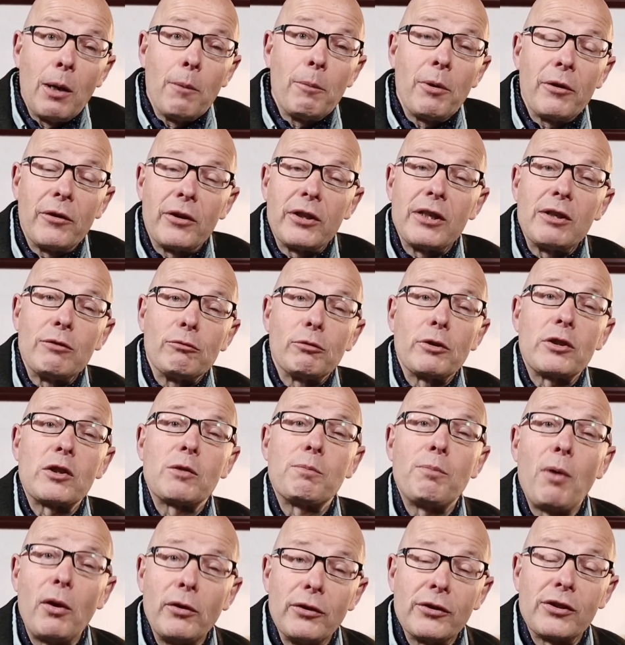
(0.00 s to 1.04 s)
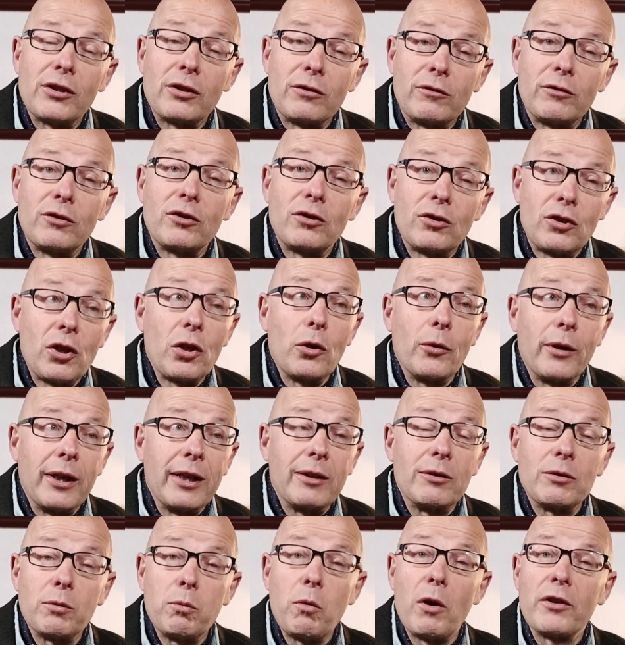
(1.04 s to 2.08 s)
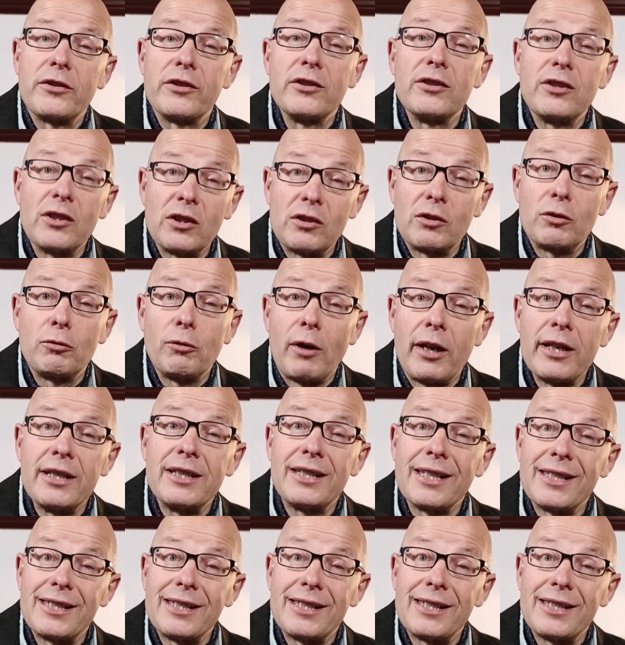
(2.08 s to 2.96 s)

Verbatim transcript: but the response to it wasn't as great